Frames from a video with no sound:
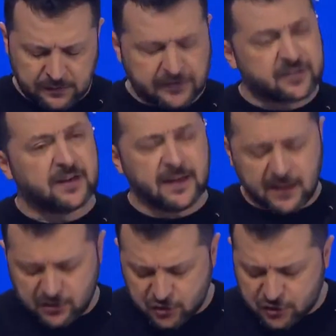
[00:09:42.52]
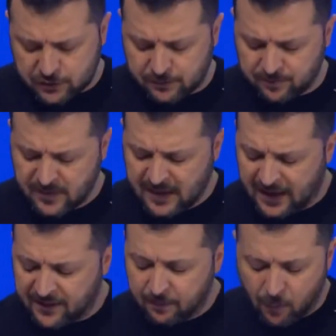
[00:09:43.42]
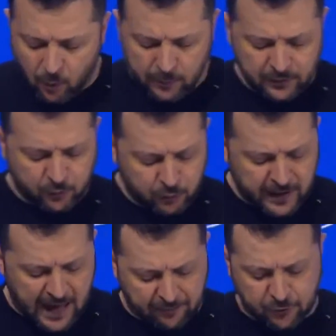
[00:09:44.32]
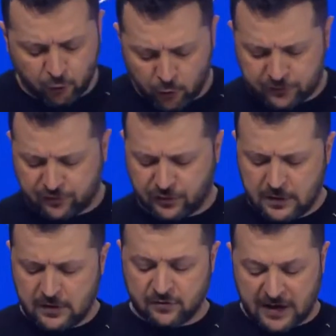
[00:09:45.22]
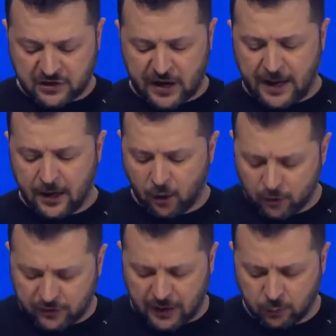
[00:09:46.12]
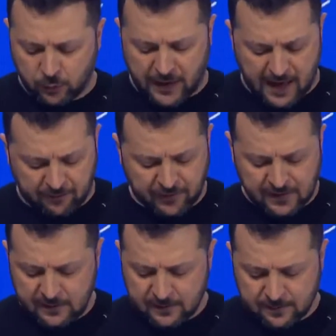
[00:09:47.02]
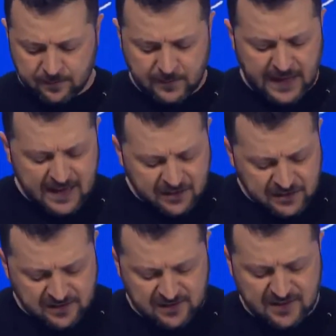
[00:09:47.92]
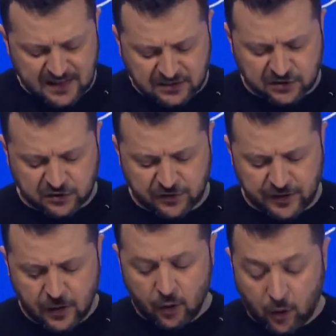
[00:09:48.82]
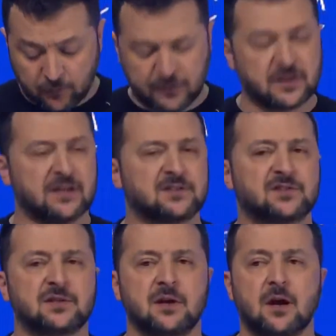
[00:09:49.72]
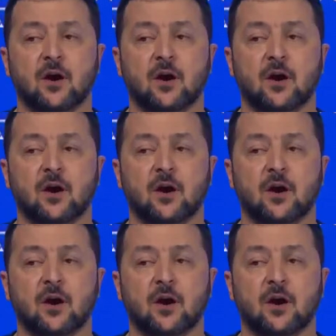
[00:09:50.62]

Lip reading: retaliation at the moment could have taught Russia a lot and would have added necessary confidence